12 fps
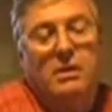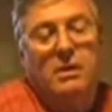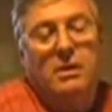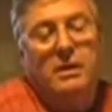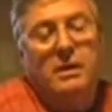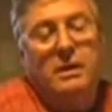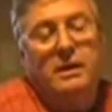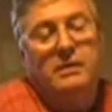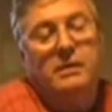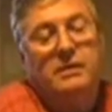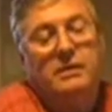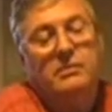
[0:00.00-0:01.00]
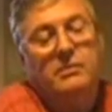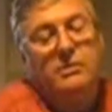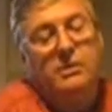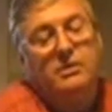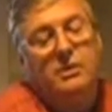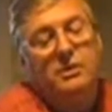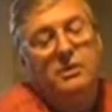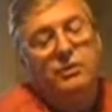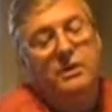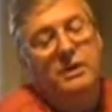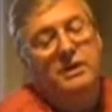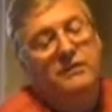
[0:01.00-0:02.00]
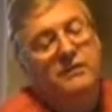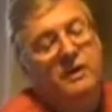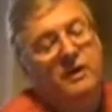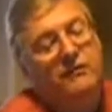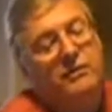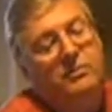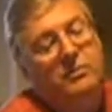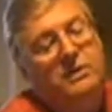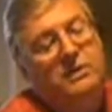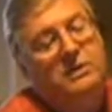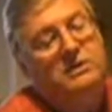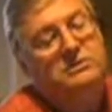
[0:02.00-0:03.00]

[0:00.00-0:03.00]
I'm going to create a syphon because